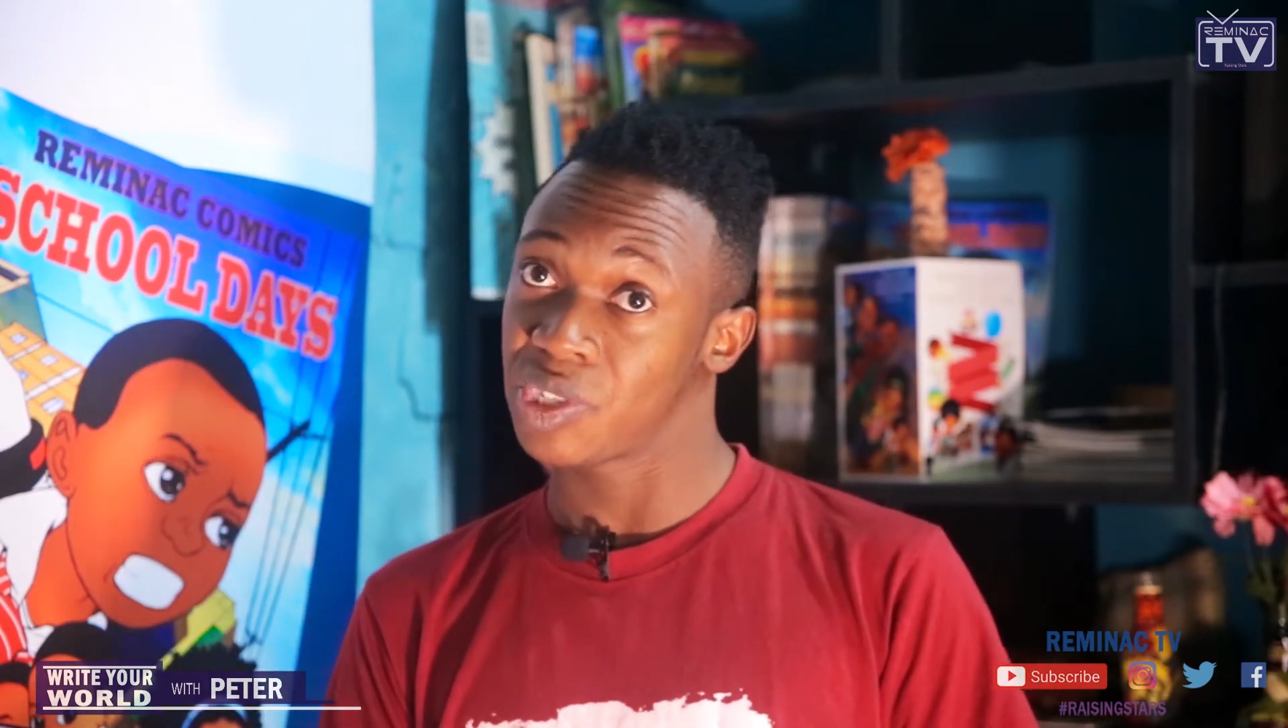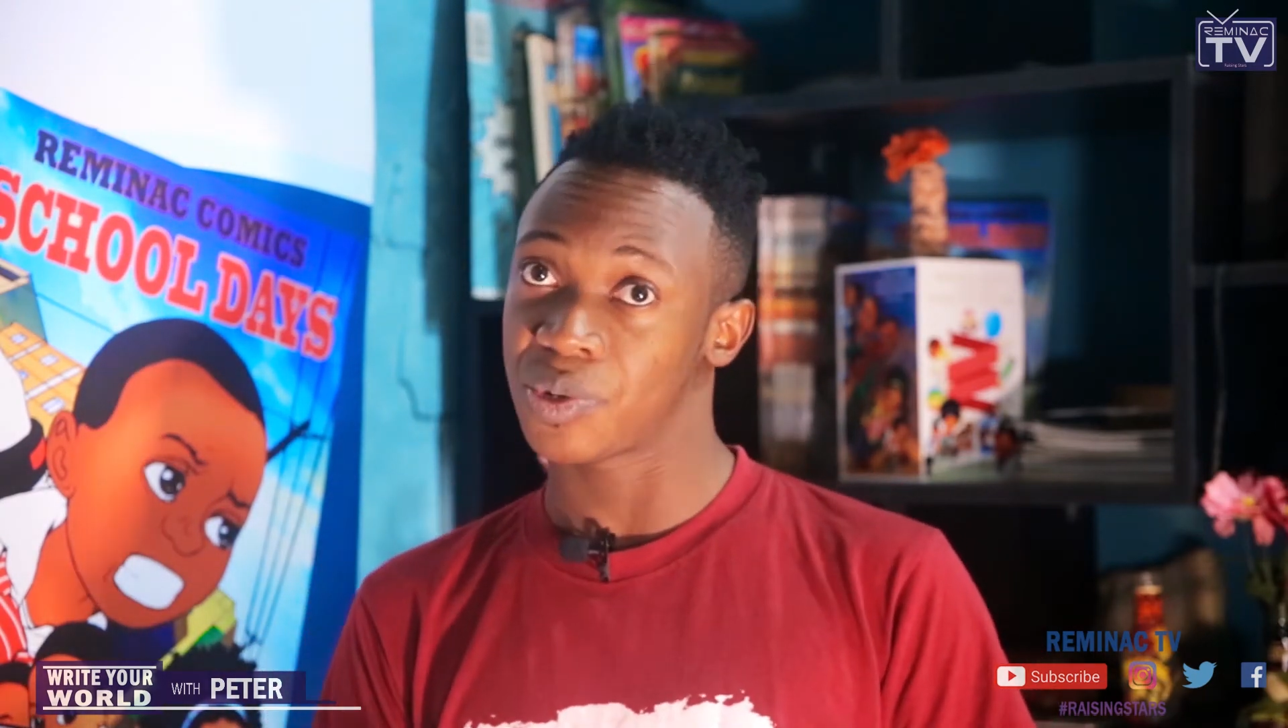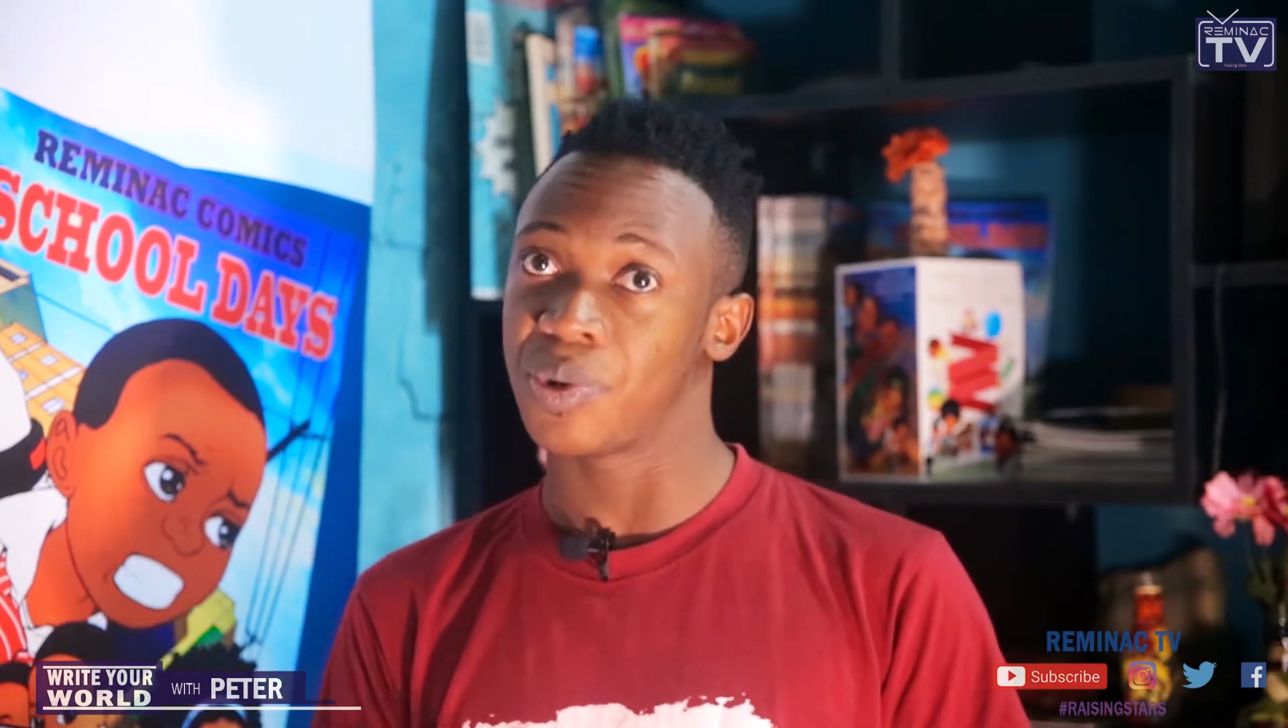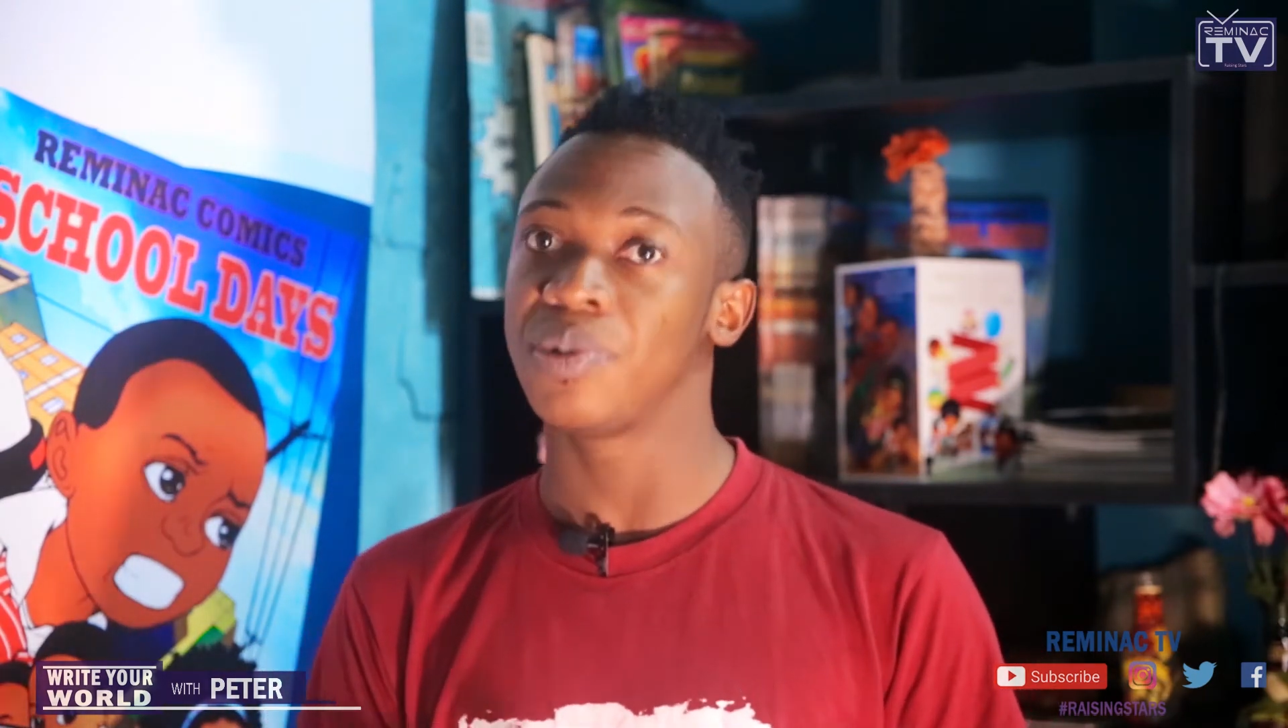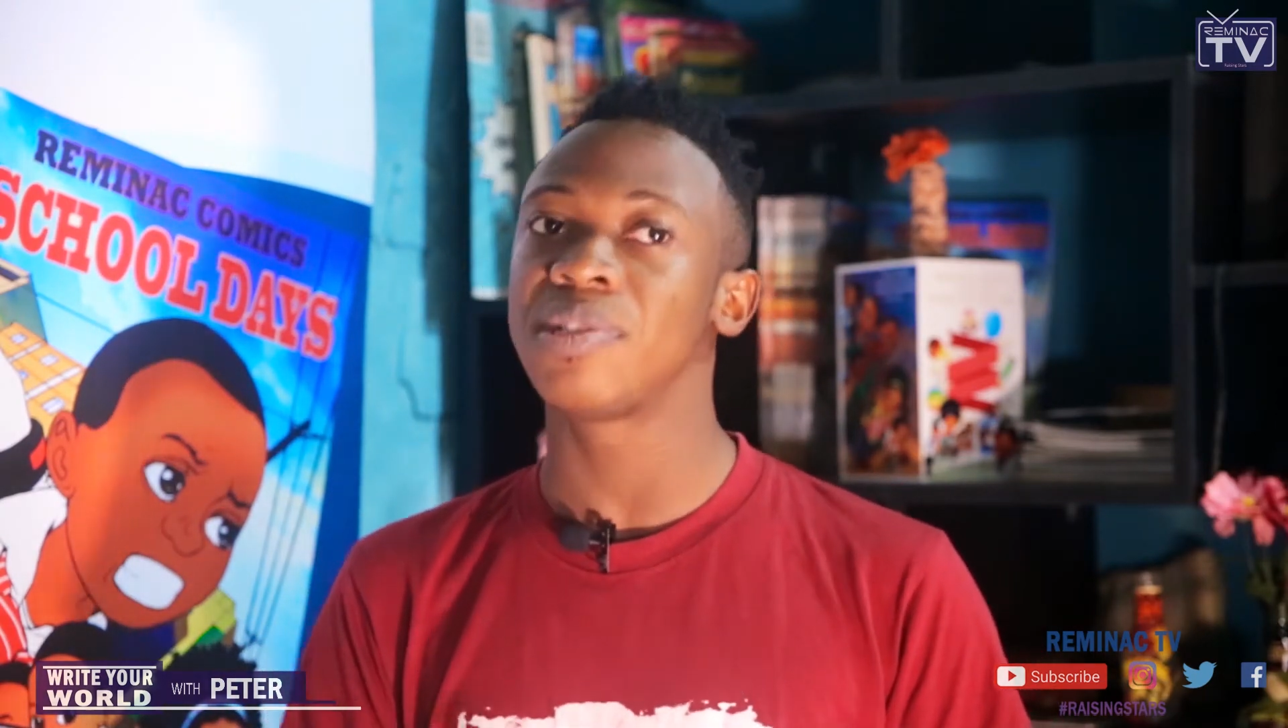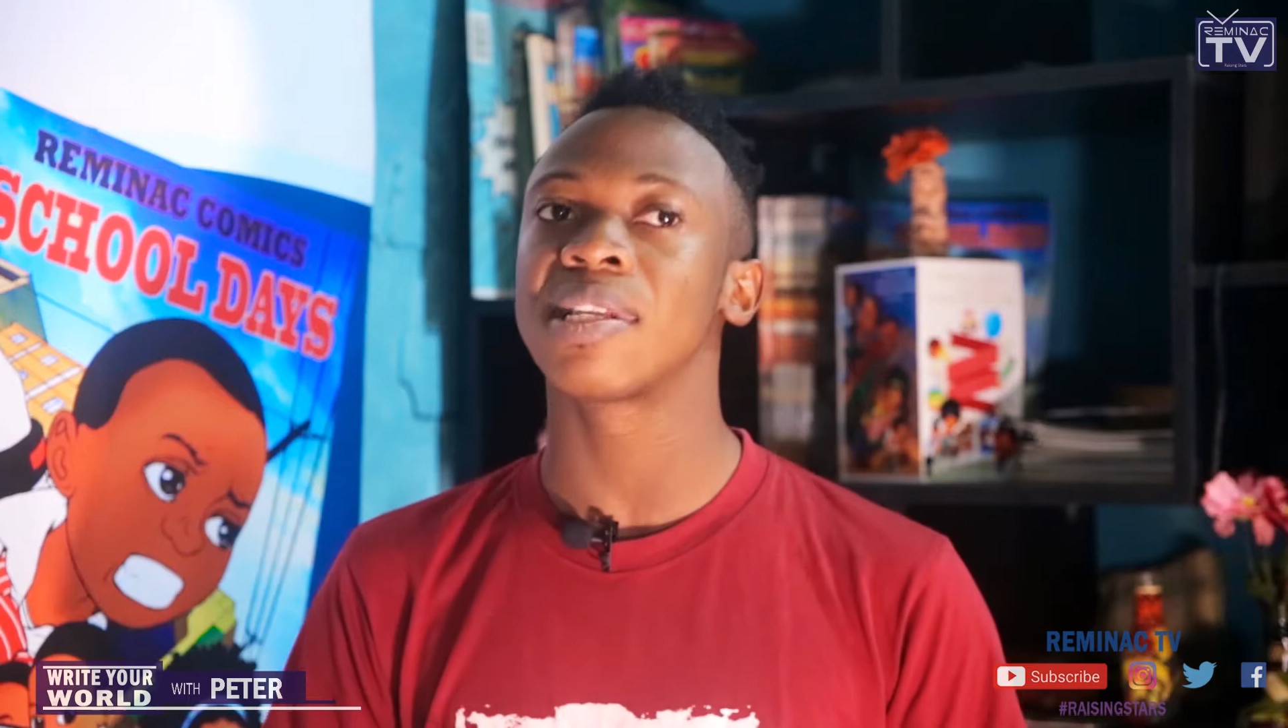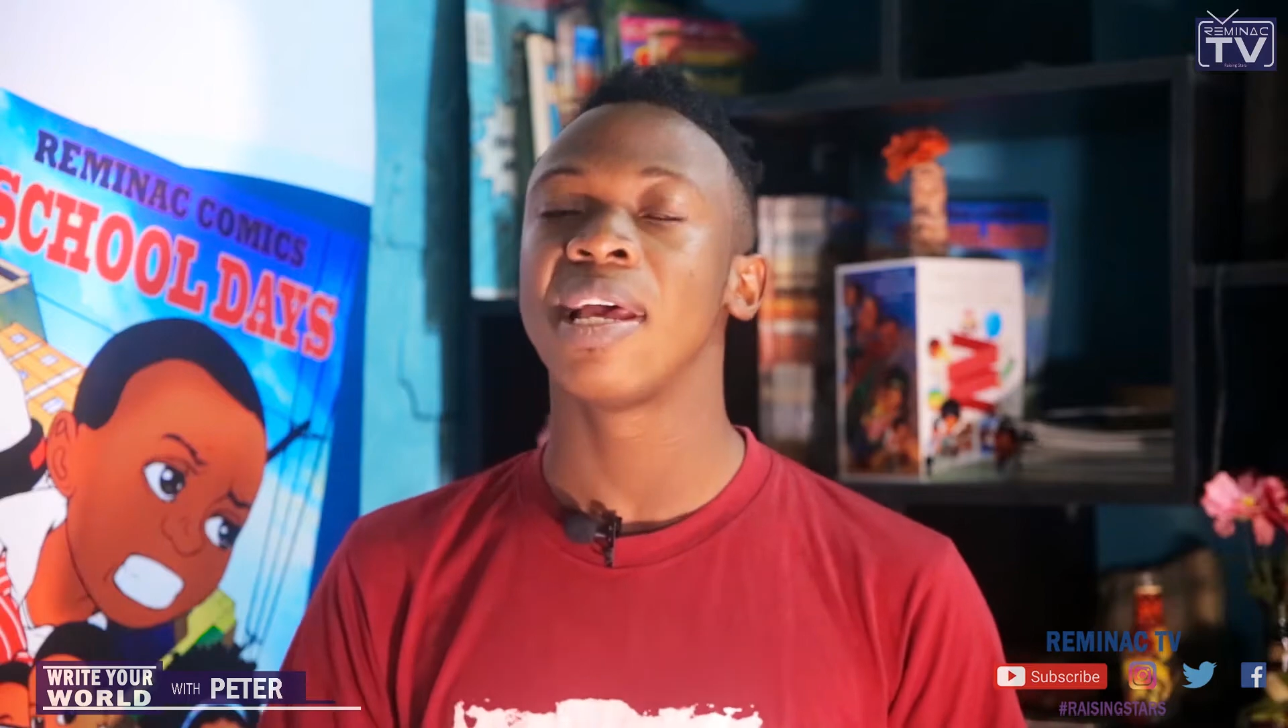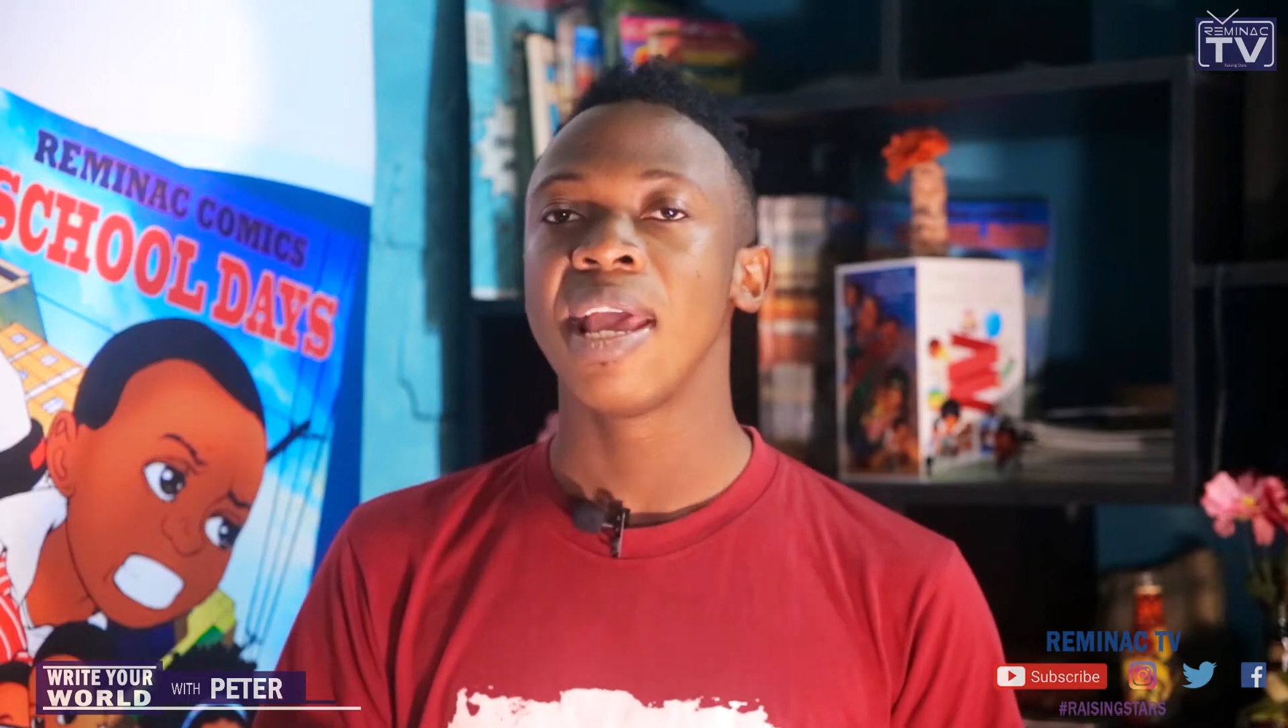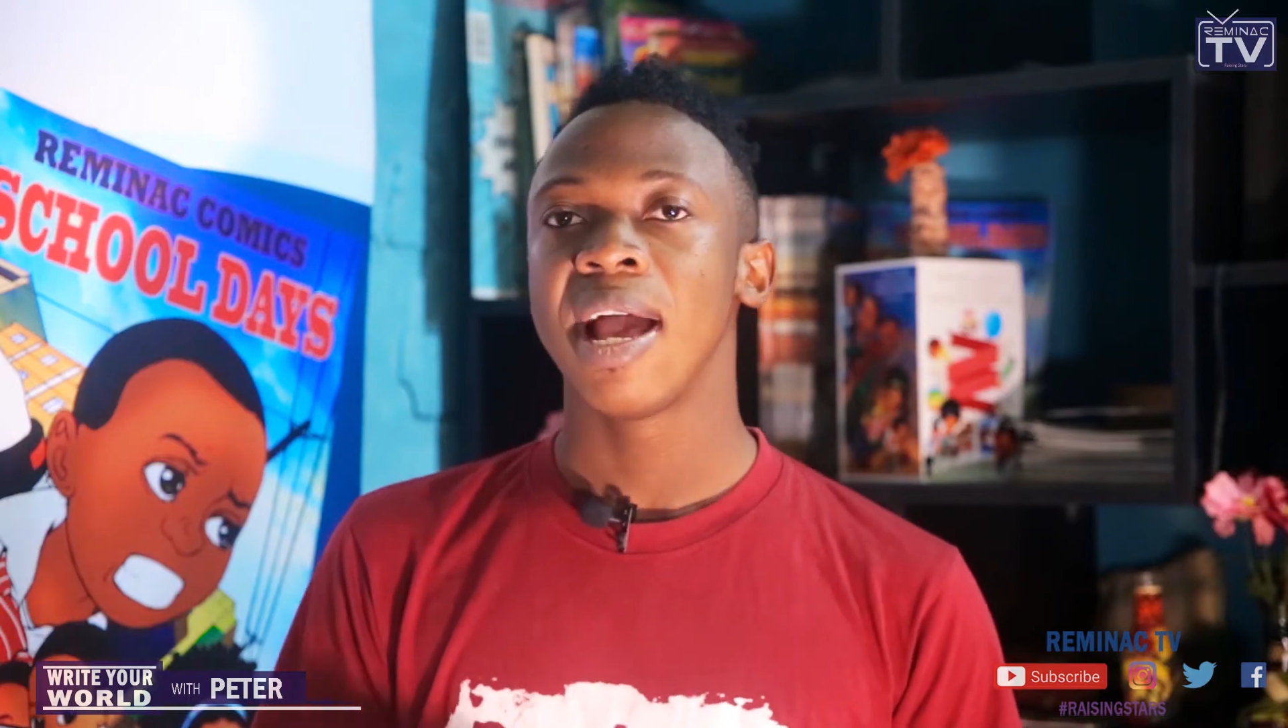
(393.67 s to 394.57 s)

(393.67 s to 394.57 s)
schools